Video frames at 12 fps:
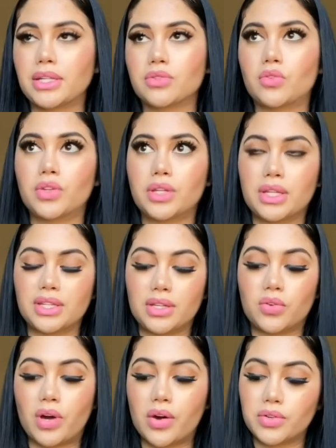the only thing they
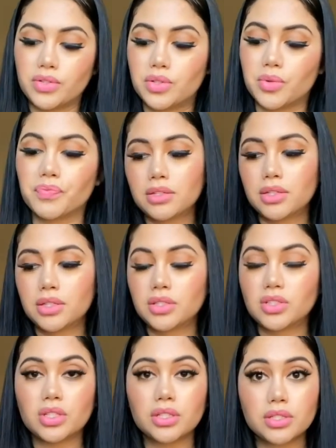know how to do.
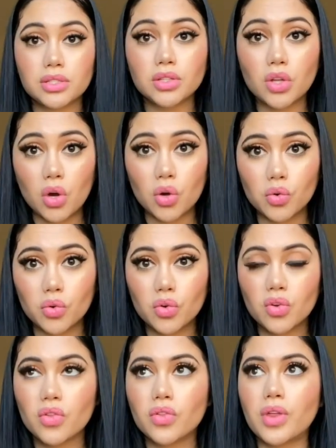Just know
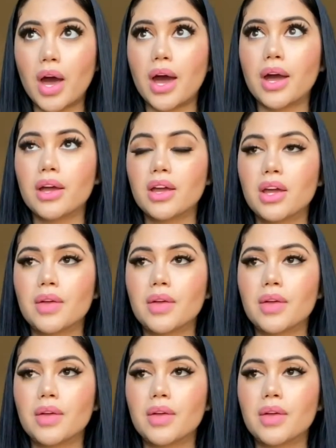that